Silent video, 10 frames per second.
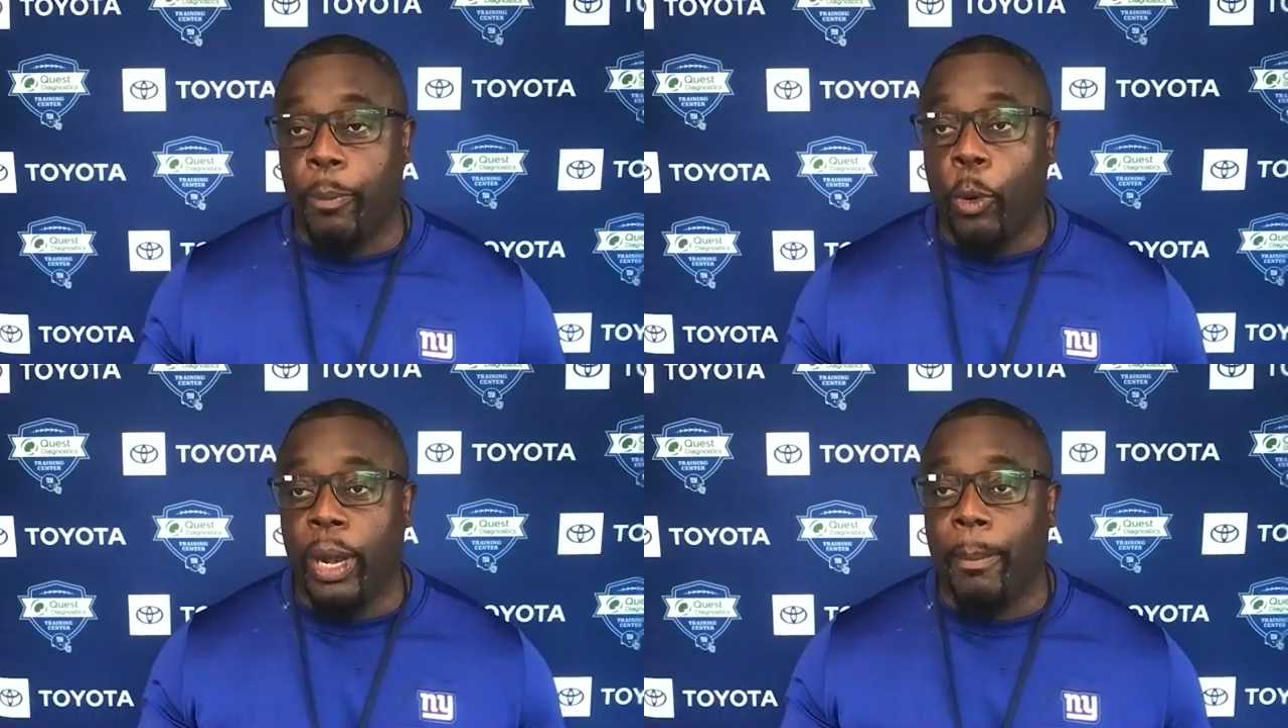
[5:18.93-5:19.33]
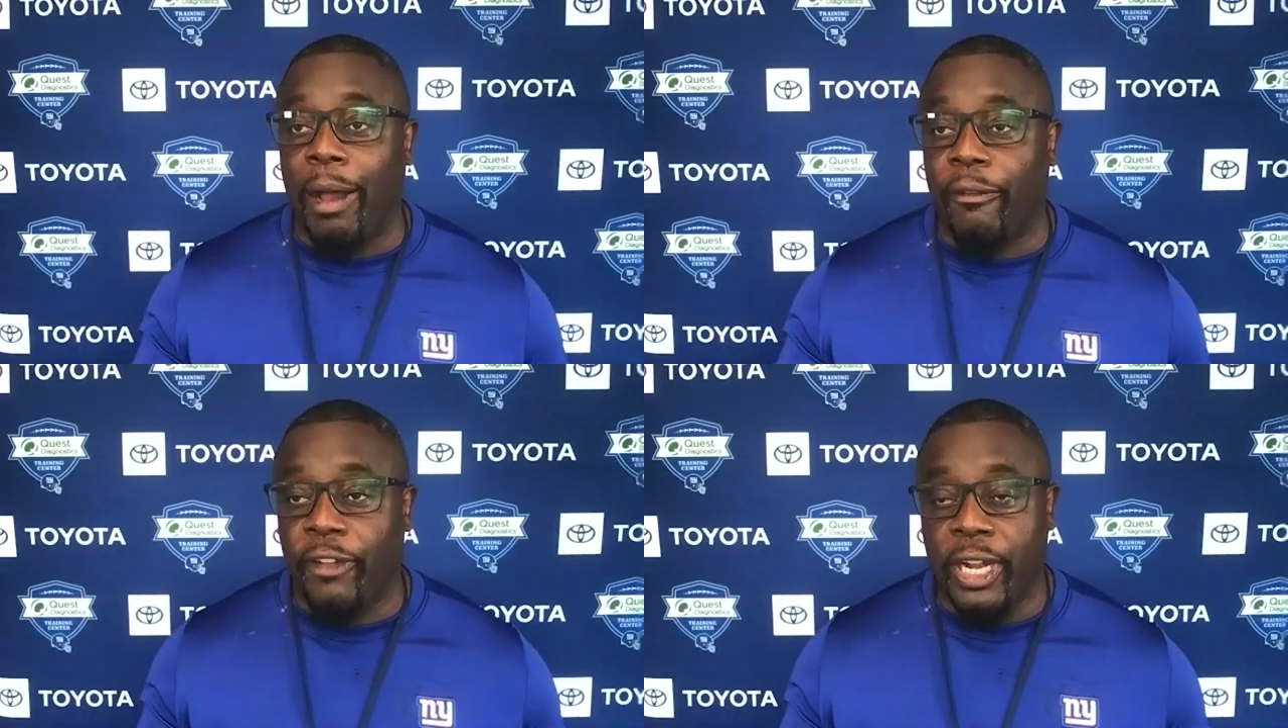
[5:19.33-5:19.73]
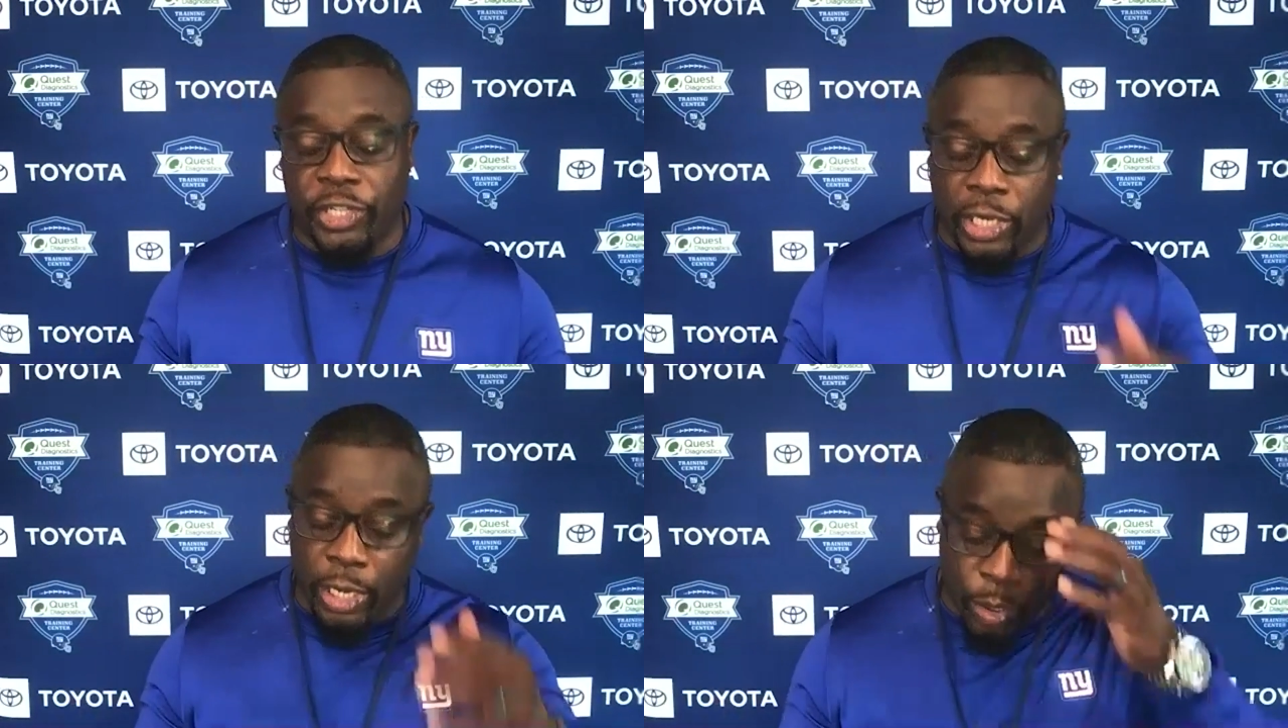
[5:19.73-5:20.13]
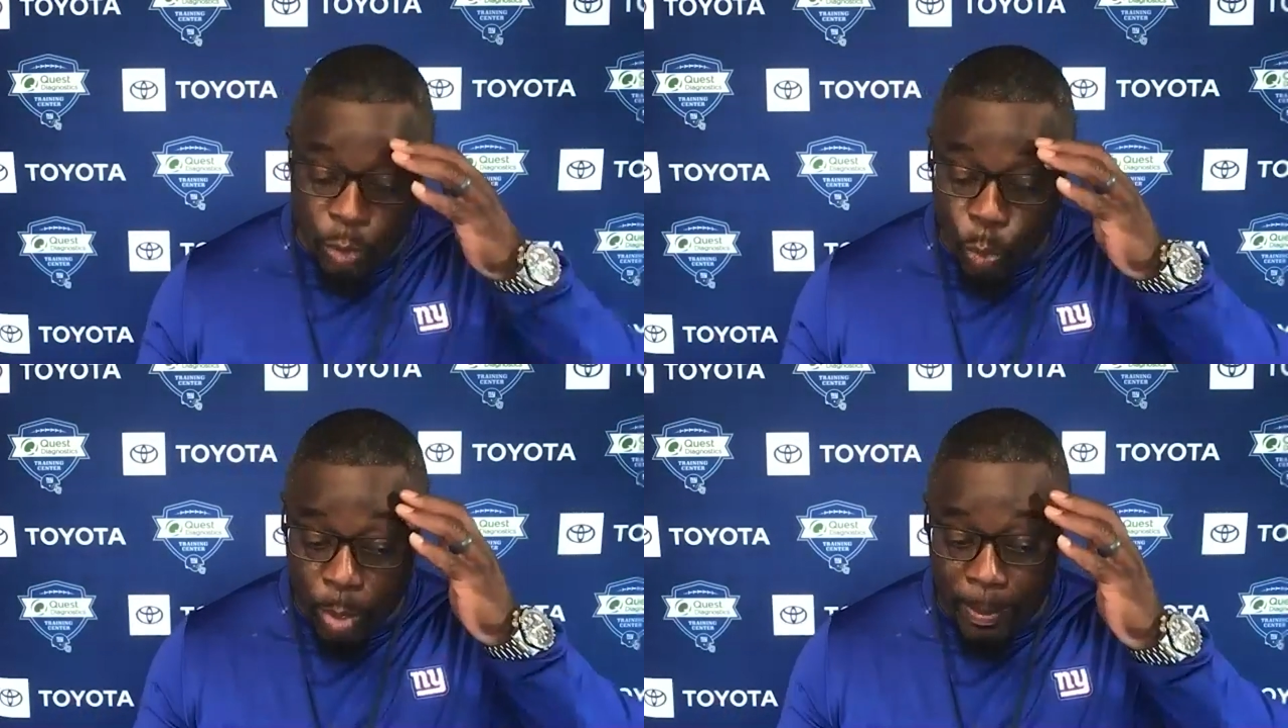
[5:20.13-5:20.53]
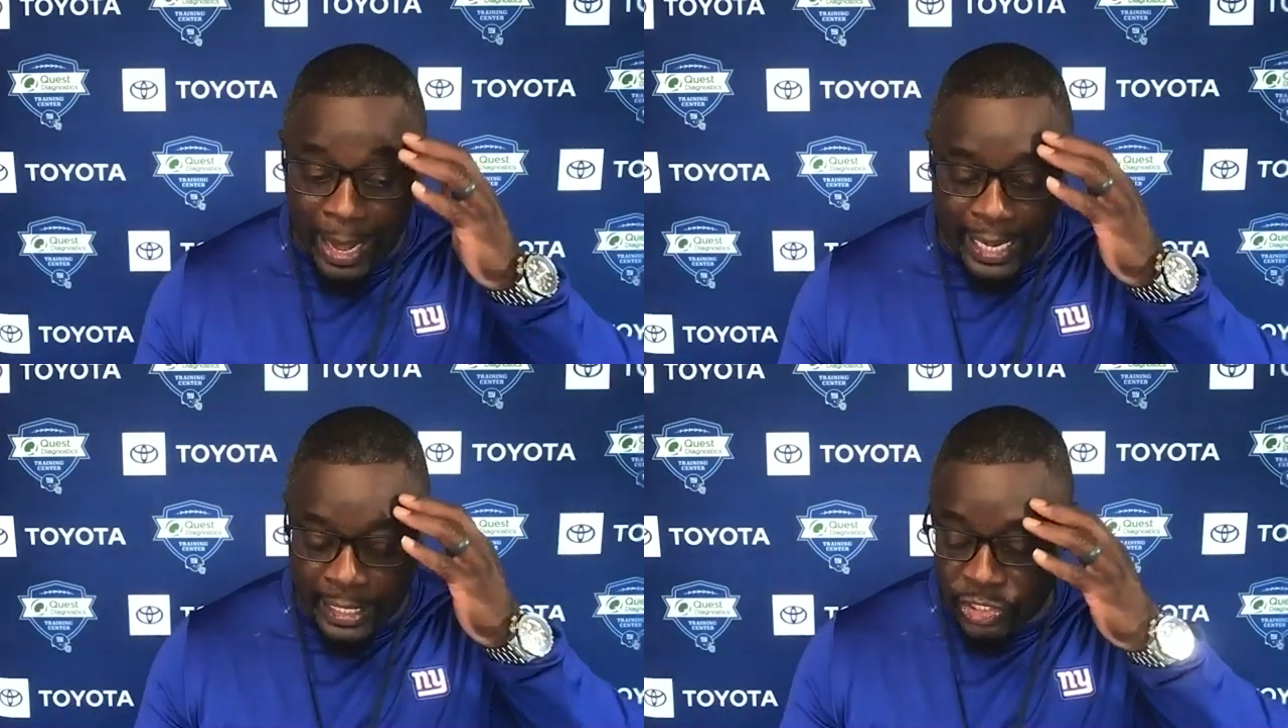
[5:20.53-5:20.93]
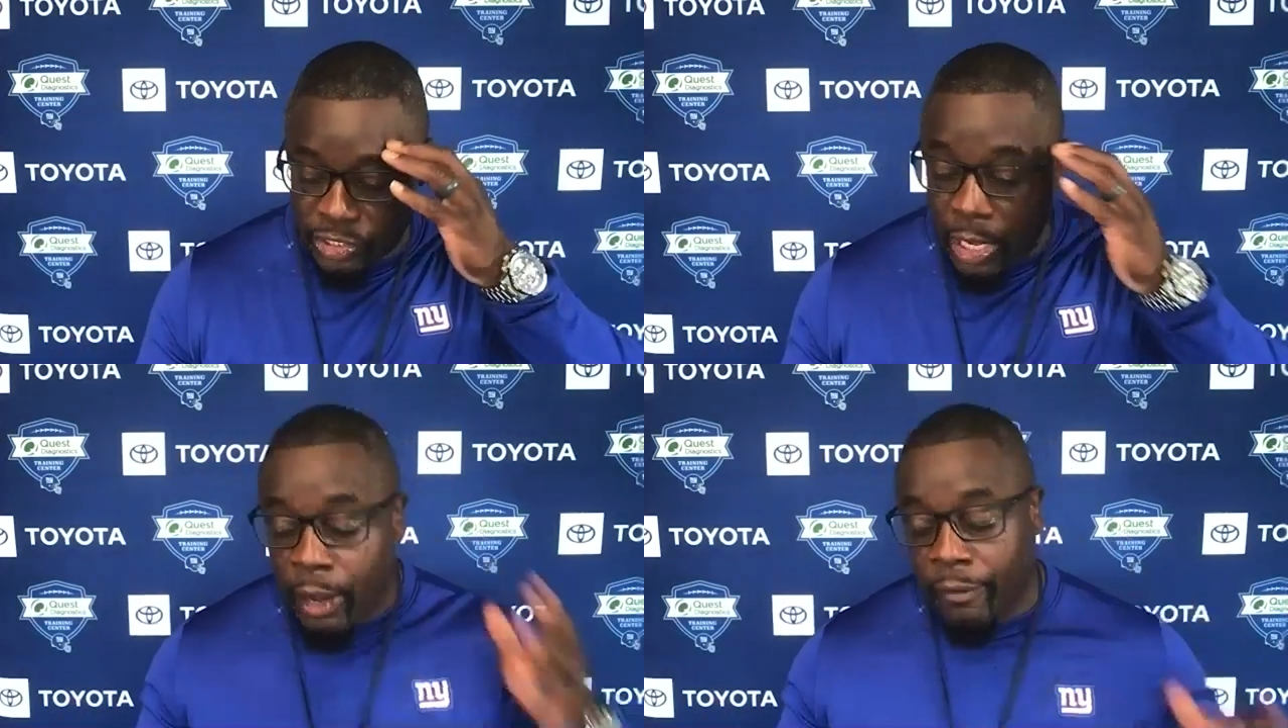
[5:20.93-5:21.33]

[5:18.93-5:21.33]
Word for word: point about finishing on the quarterback and just